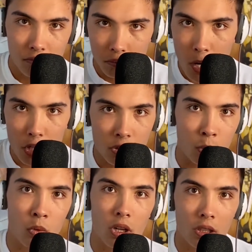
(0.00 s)

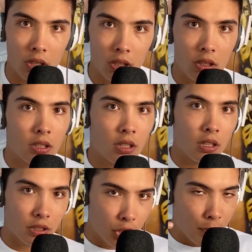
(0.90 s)
nostril work.
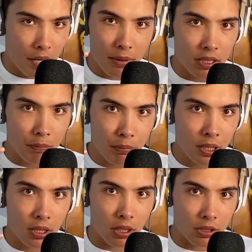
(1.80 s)
2 babies up
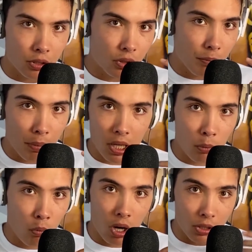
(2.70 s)
here. 2 compared to
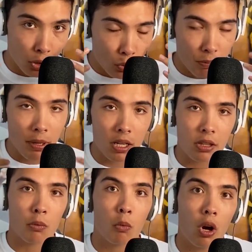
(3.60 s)
1. 2 is better
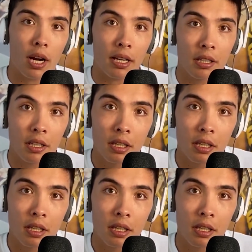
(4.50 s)
than 1.